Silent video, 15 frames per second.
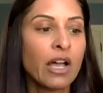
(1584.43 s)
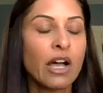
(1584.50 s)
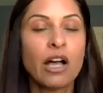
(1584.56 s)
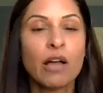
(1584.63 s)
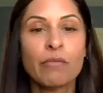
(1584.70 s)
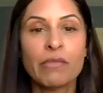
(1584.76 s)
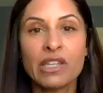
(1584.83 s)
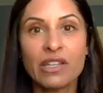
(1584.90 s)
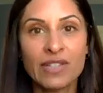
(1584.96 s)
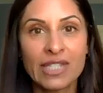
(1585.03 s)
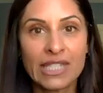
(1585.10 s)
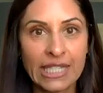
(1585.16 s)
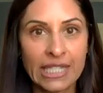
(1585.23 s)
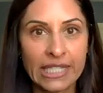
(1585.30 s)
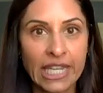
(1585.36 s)
and
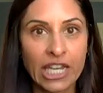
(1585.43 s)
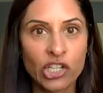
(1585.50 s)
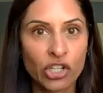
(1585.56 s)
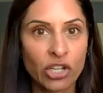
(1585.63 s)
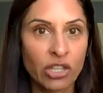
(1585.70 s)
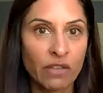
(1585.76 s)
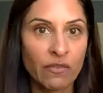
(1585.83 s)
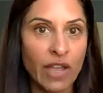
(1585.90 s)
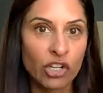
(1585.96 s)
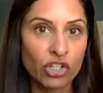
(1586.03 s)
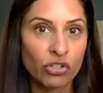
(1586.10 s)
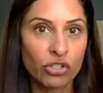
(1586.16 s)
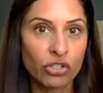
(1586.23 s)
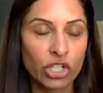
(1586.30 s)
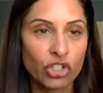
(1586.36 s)
even sensation in the
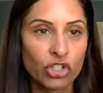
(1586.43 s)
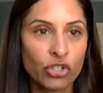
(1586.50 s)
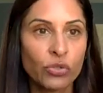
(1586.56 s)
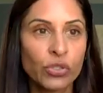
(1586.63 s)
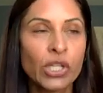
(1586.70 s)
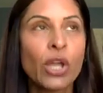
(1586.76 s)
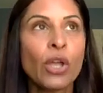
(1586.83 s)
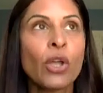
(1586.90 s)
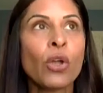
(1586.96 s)
vaginal tissues.